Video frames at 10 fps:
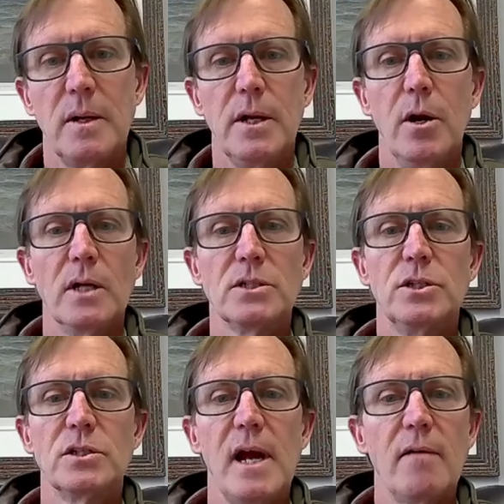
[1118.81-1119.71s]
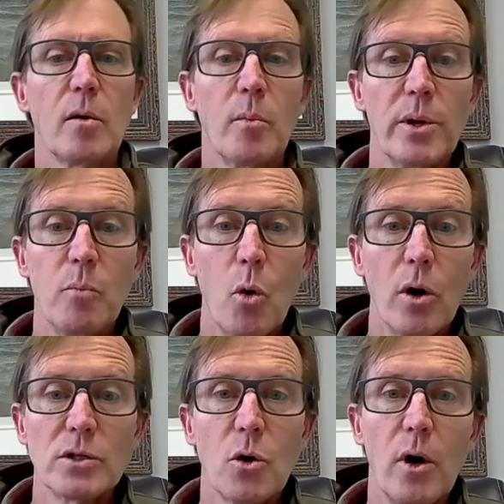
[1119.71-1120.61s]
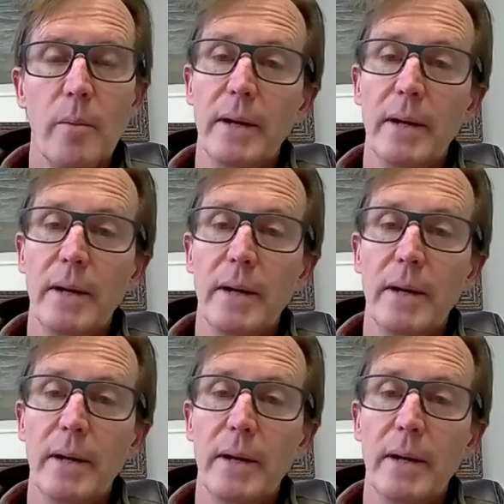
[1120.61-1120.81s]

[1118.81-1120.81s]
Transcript: Let's just have a complete moratorium.